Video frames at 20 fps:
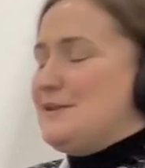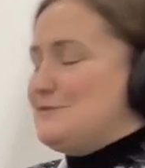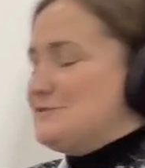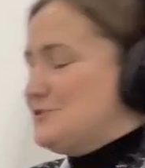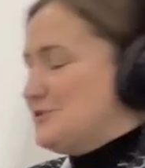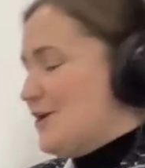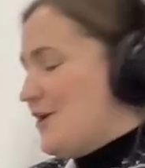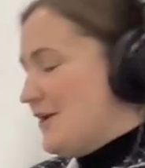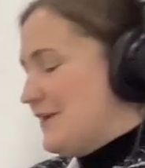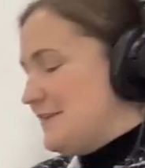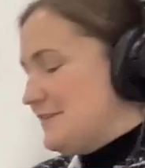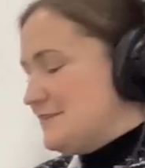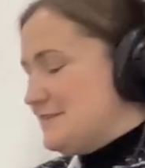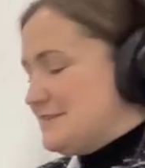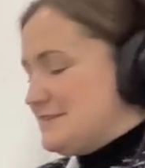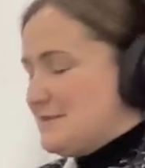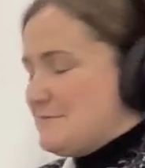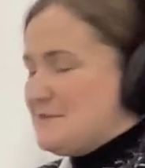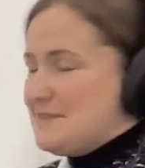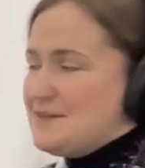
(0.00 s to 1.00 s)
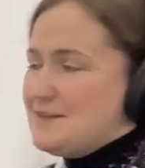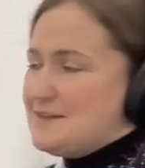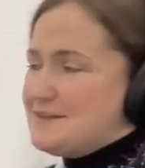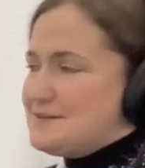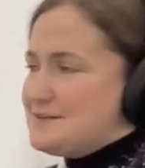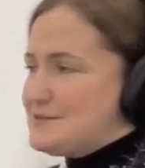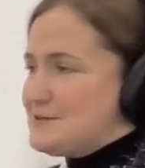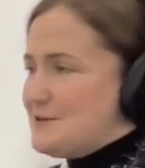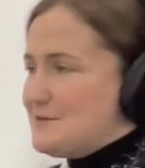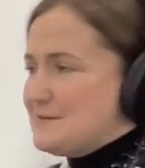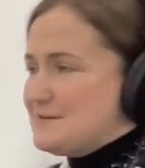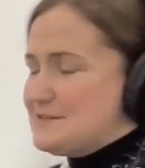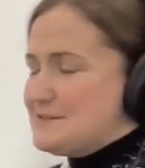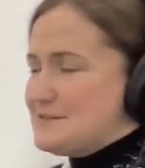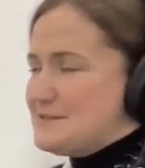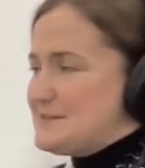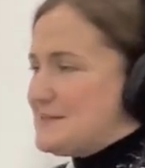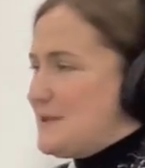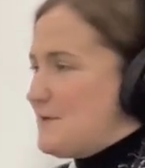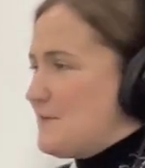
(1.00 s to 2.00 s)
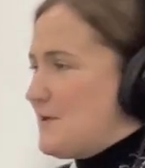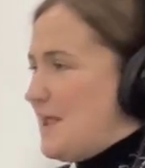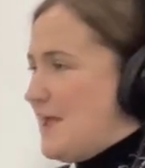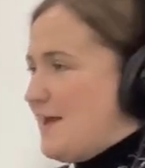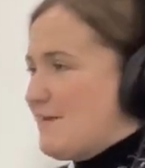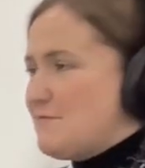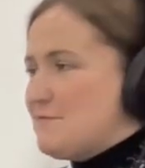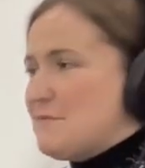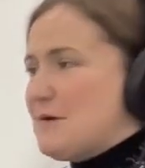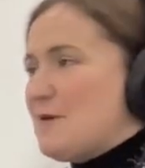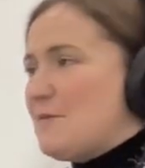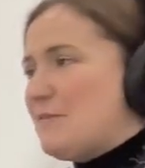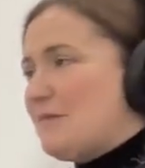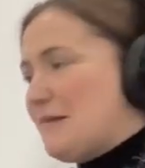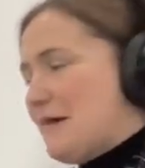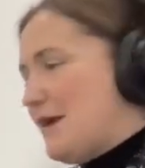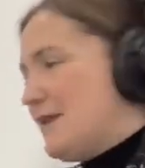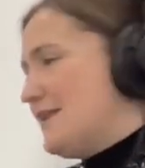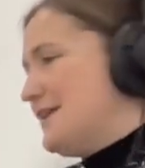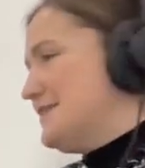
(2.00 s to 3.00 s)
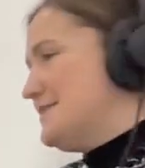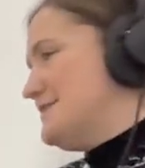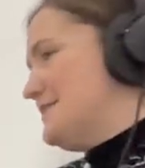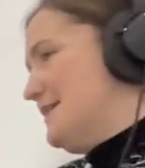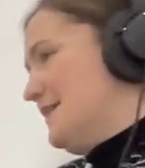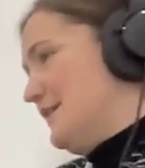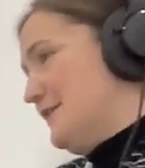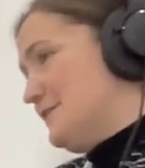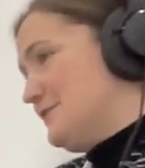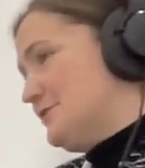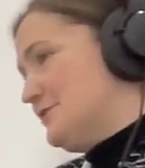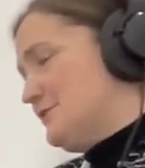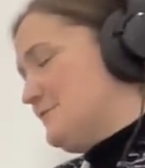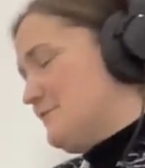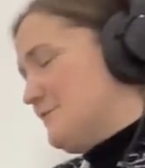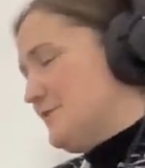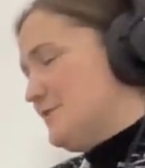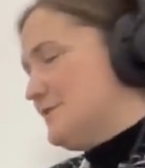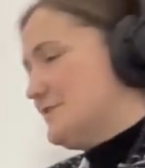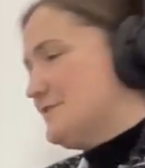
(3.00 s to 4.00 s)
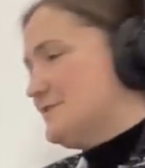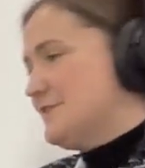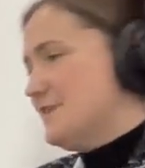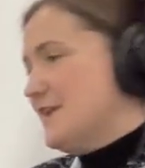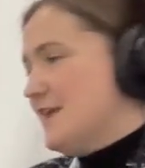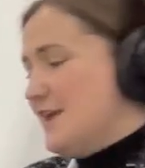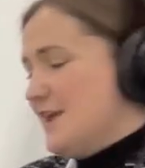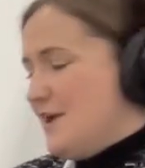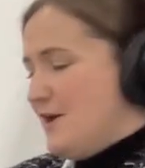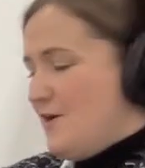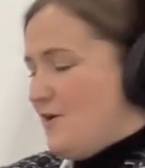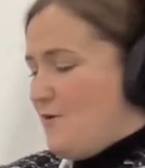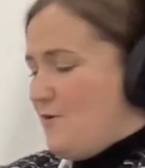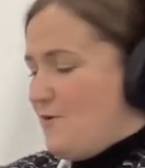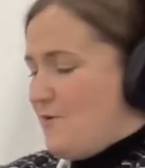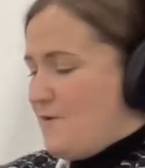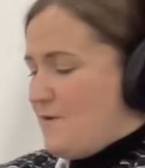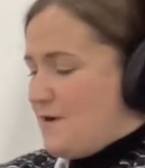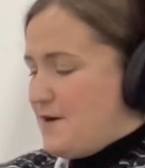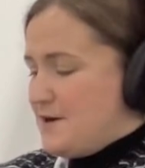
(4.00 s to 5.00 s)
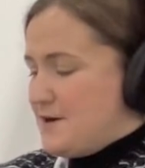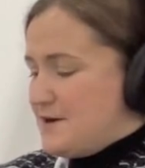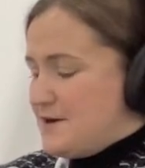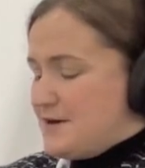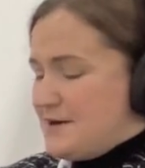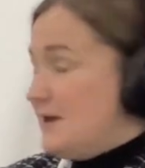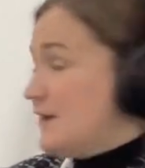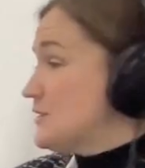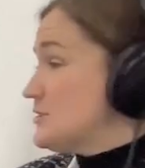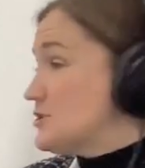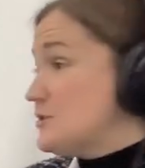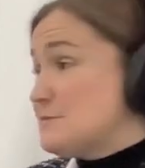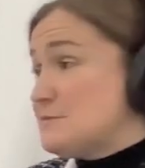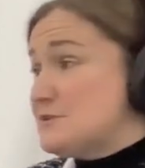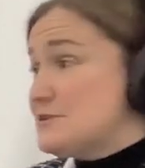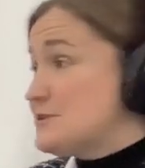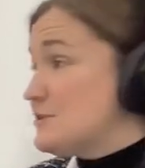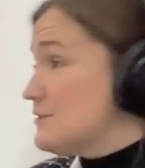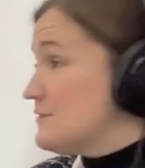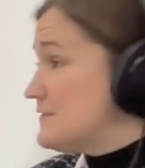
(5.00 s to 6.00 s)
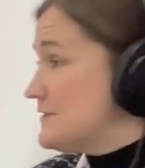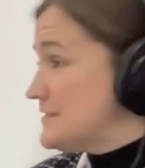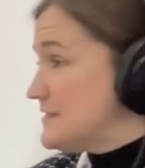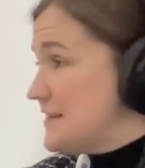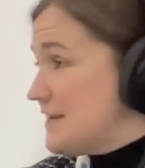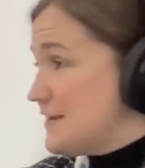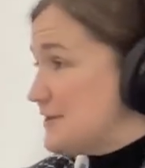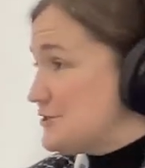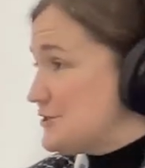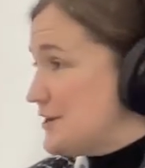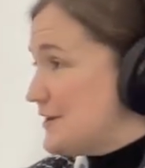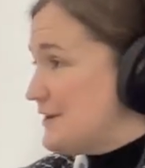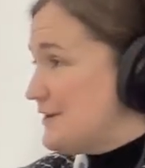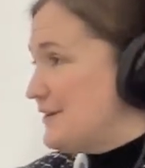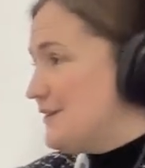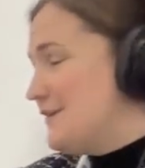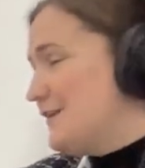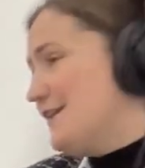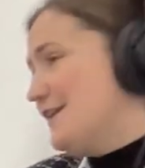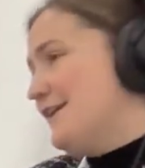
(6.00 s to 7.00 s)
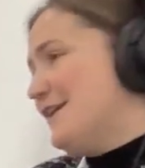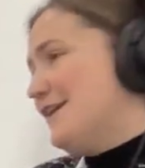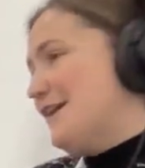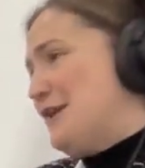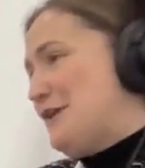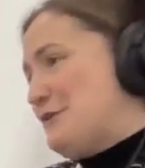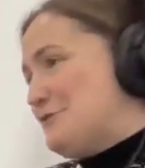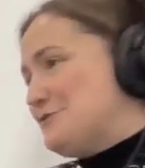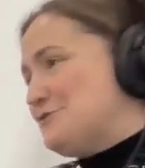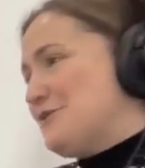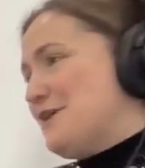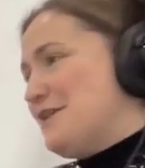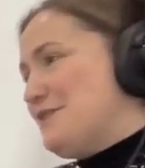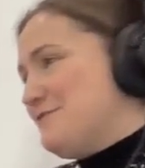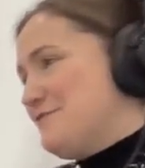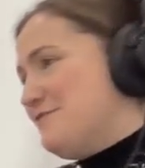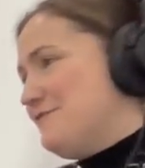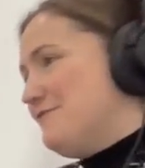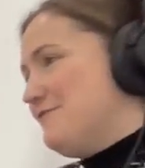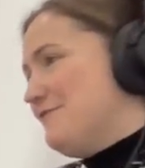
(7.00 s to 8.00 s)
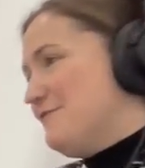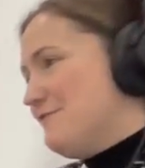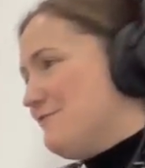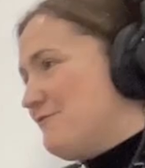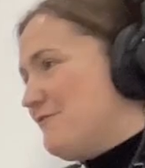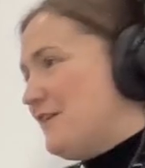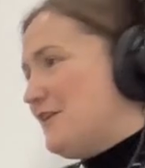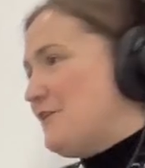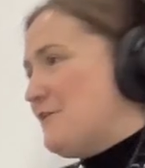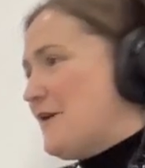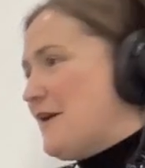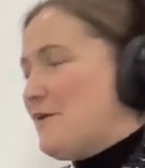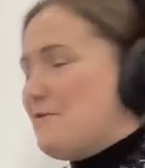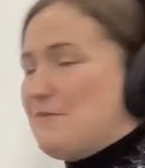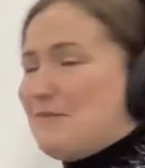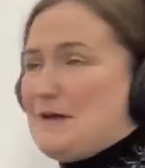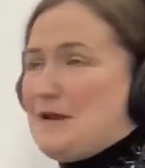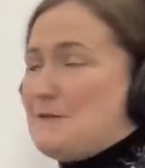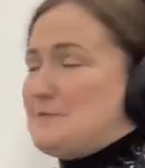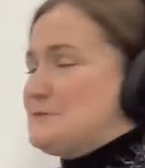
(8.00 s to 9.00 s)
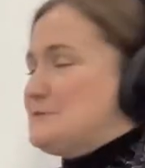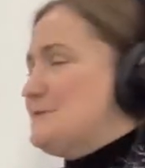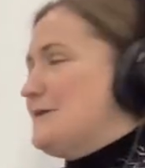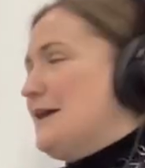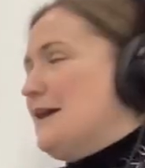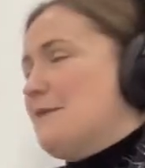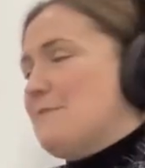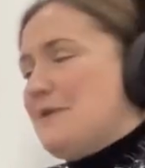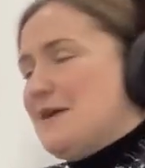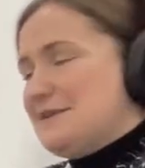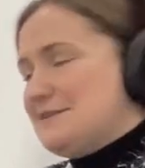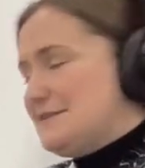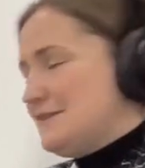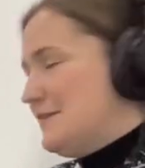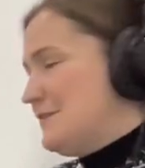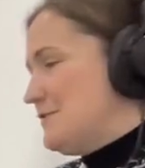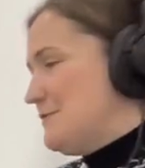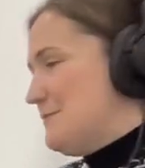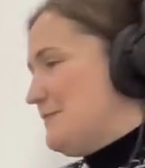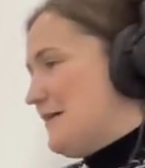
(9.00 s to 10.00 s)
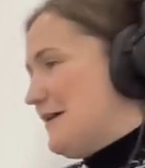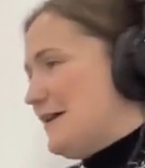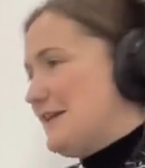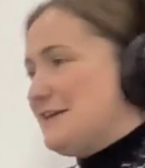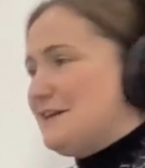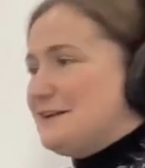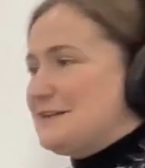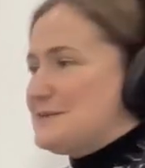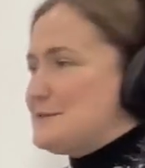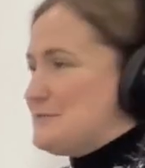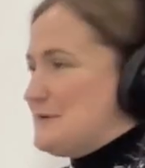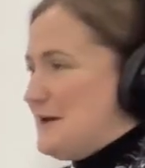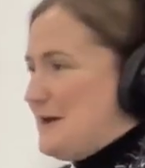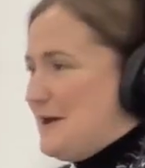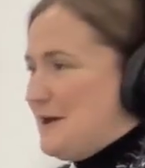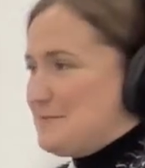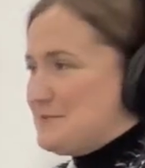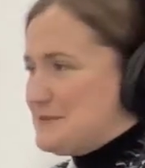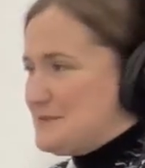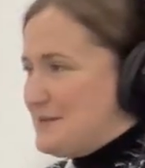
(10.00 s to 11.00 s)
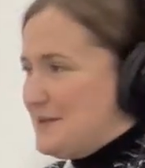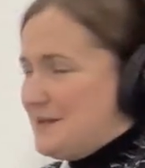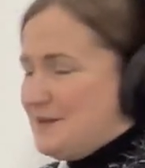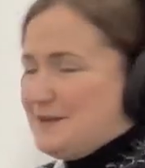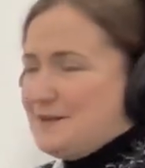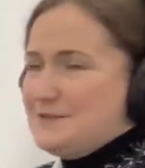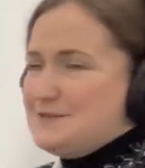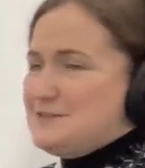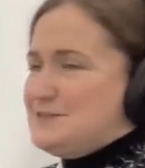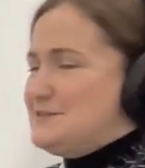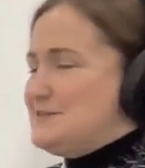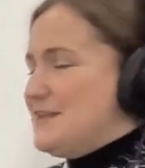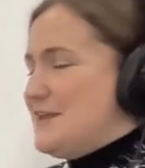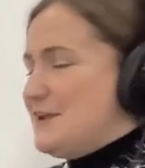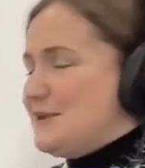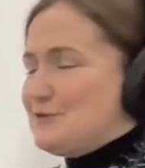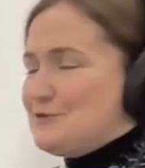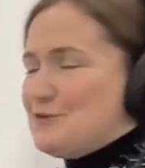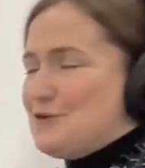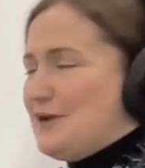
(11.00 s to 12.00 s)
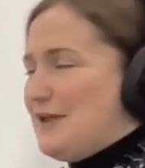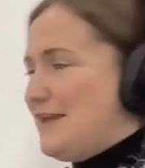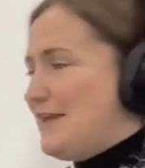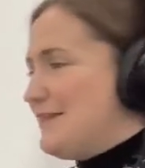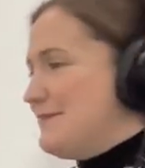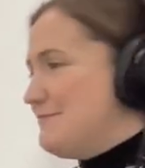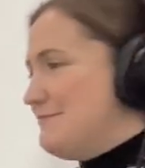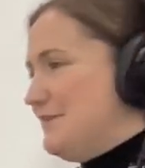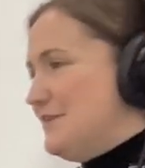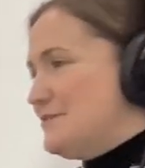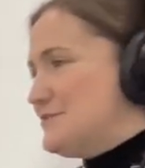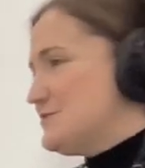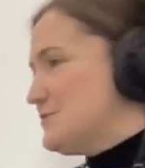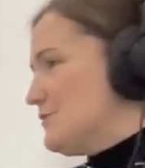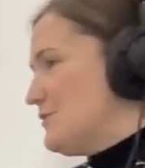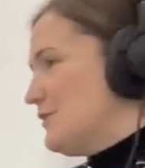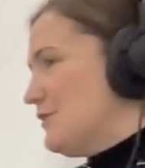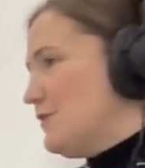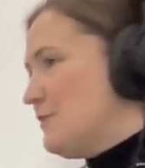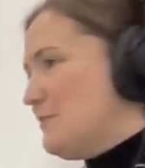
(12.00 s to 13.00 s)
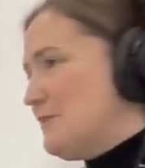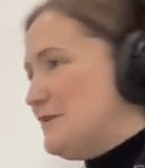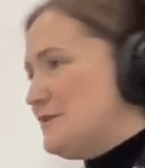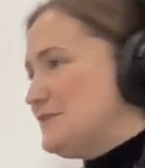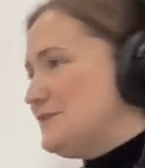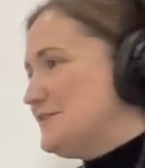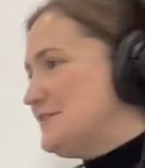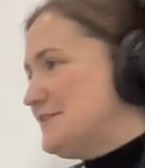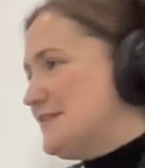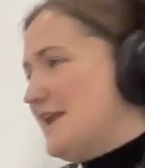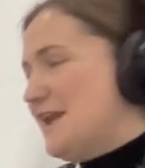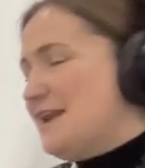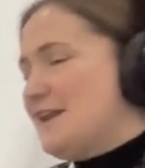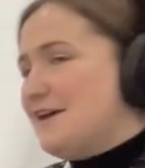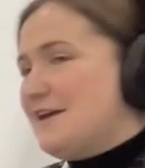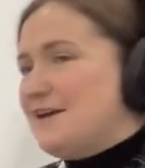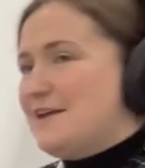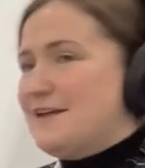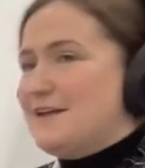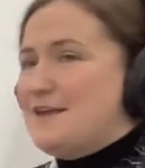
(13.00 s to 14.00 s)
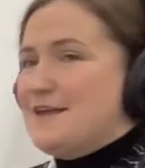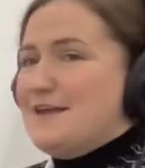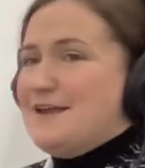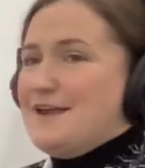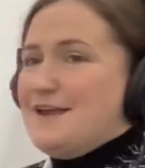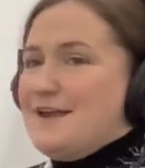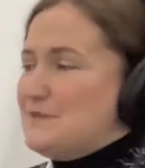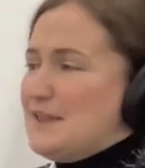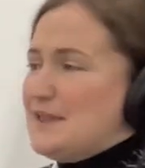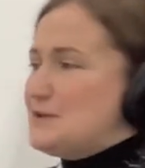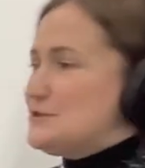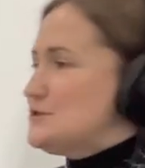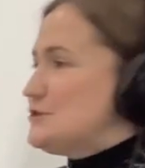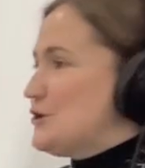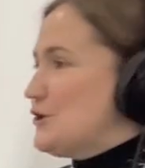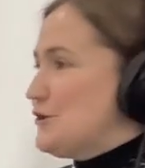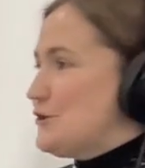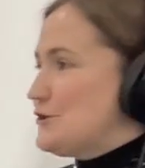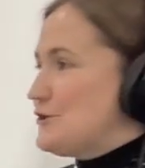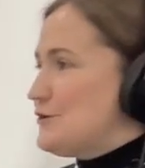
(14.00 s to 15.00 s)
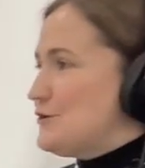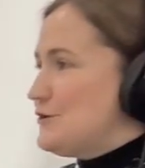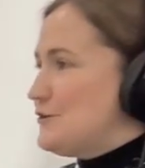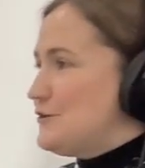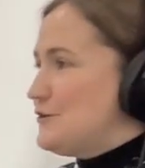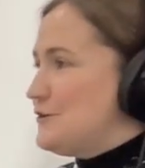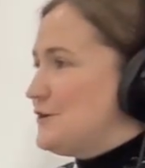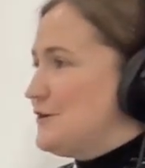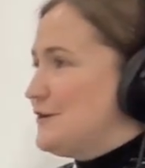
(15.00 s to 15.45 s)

talking to some of these services that we have about products and customers, or customer service agent, trying to figure out, perhaps recommend another product, perhaps take a look at historical purchase data, internal